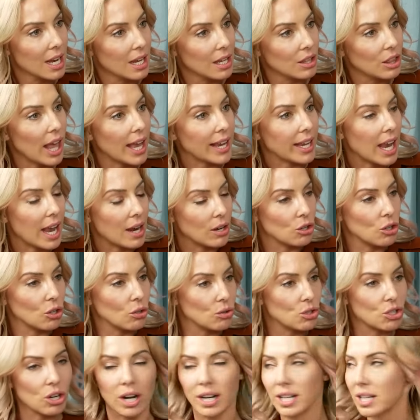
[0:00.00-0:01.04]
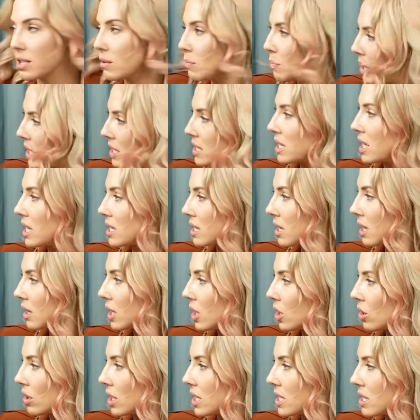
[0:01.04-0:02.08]
Like, and you starting this business
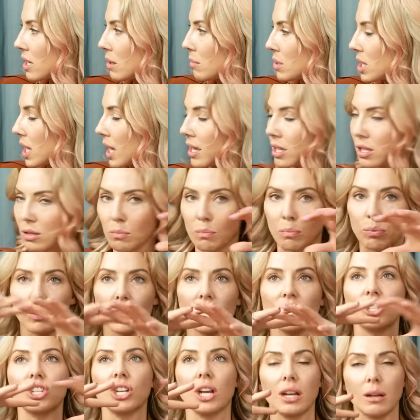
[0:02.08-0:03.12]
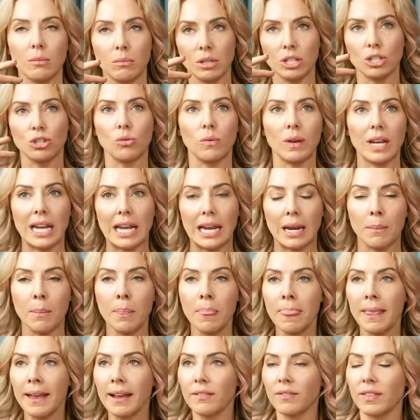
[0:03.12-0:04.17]
clearly seems like it's bridging between
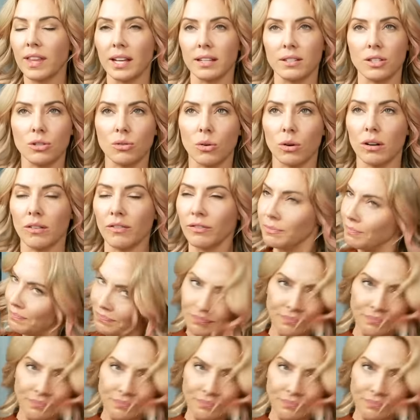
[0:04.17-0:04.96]
this sort of